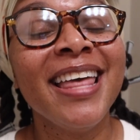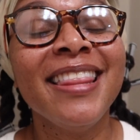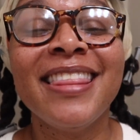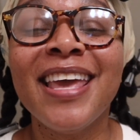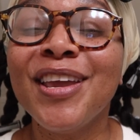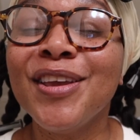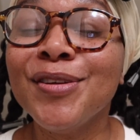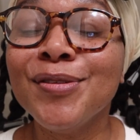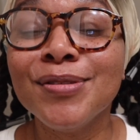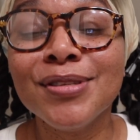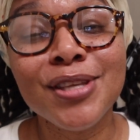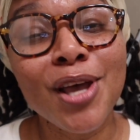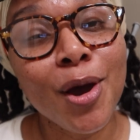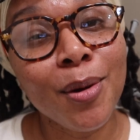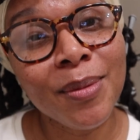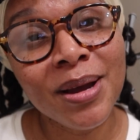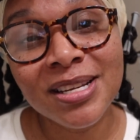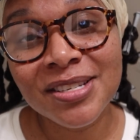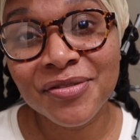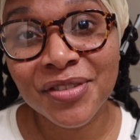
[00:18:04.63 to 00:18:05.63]
Thank you
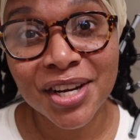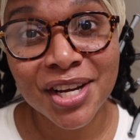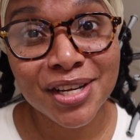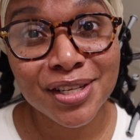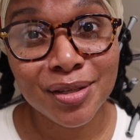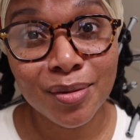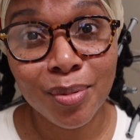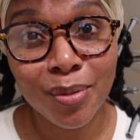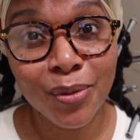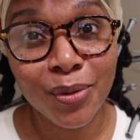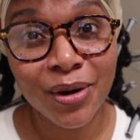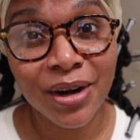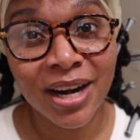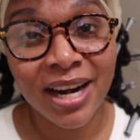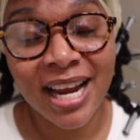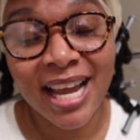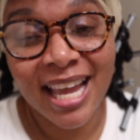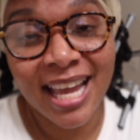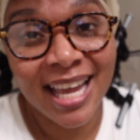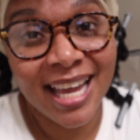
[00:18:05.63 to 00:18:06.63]
so much for your
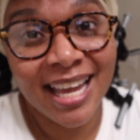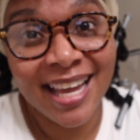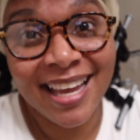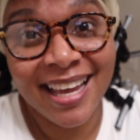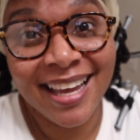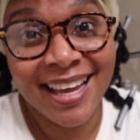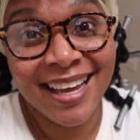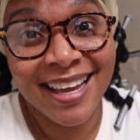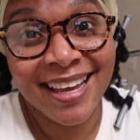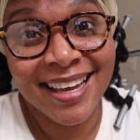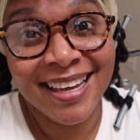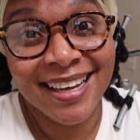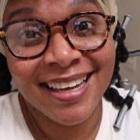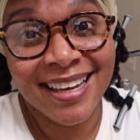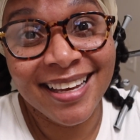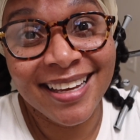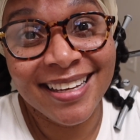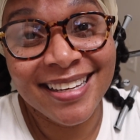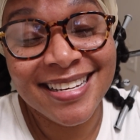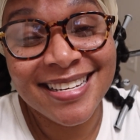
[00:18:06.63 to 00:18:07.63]
support,
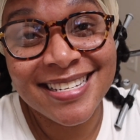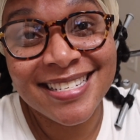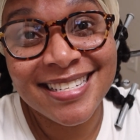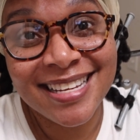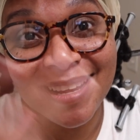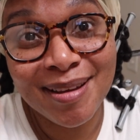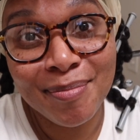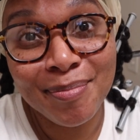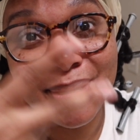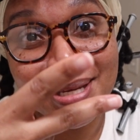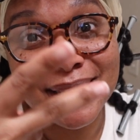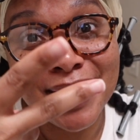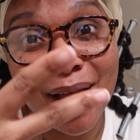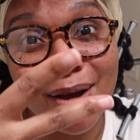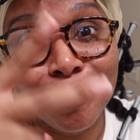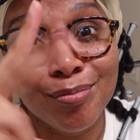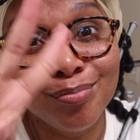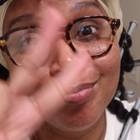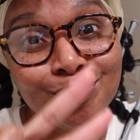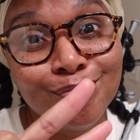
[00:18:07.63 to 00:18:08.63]
and peace
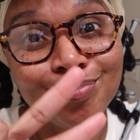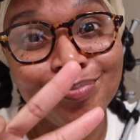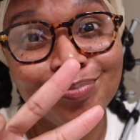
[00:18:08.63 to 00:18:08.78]
out.